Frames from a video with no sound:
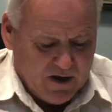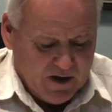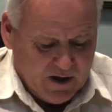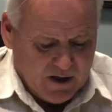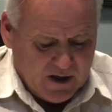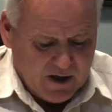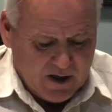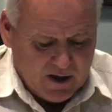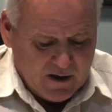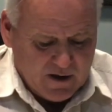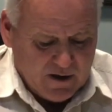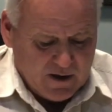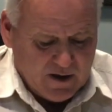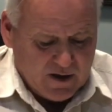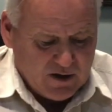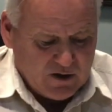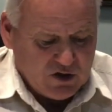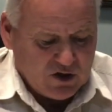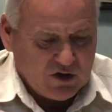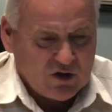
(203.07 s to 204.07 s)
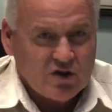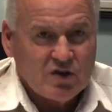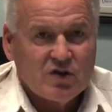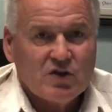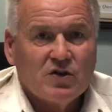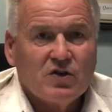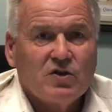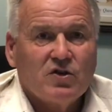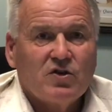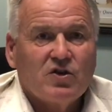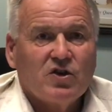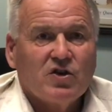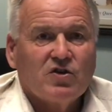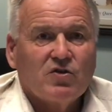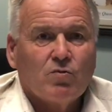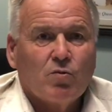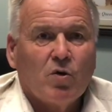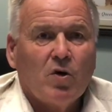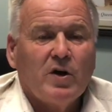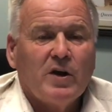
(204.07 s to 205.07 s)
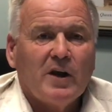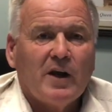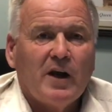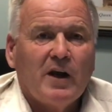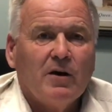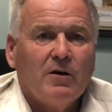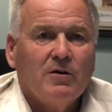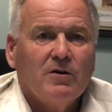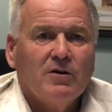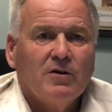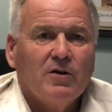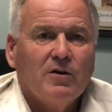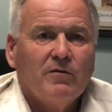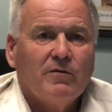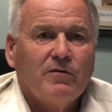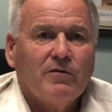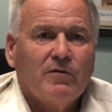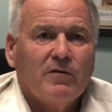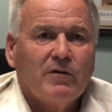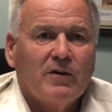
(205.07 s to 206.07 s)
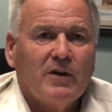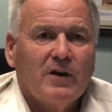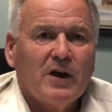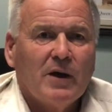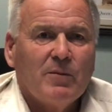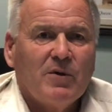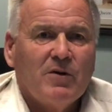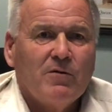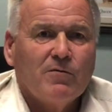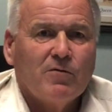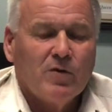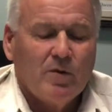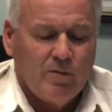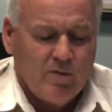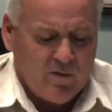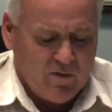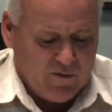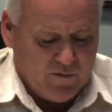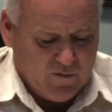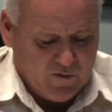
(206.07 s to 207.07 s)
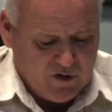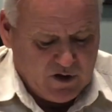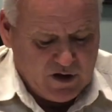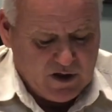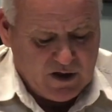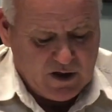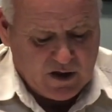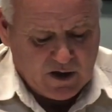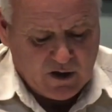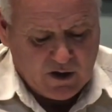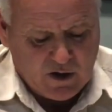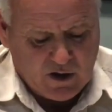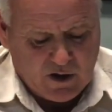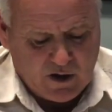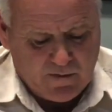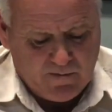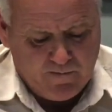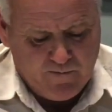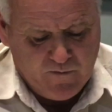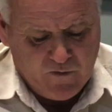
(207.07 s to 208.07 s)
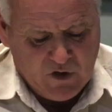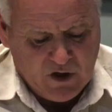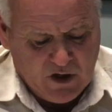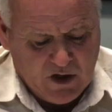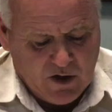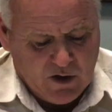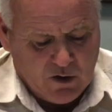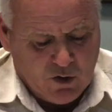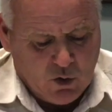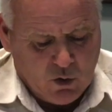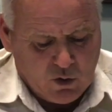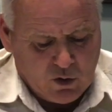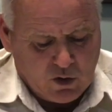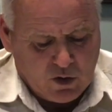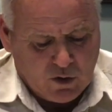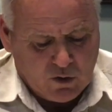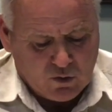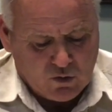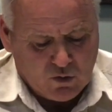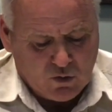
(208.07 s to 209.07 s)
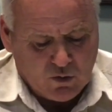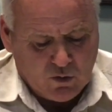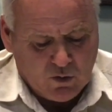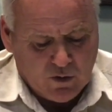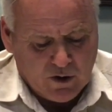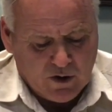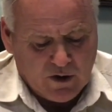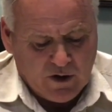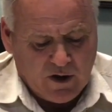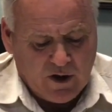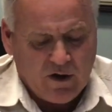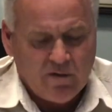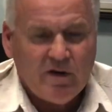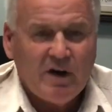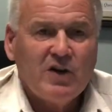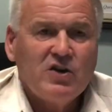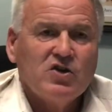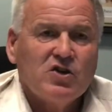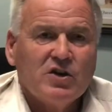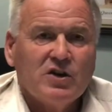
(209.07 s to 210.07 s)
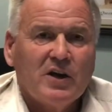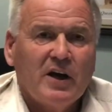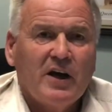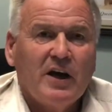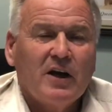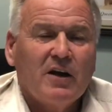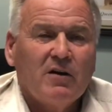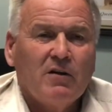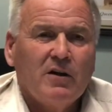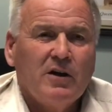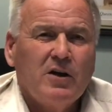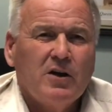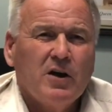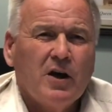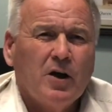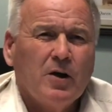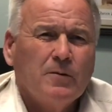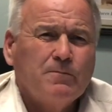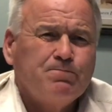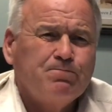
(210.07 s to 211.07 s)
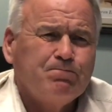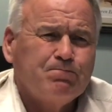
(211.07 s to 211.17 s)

And just right now, I've come in from the Horticultural Innovation Day out at Lindenow,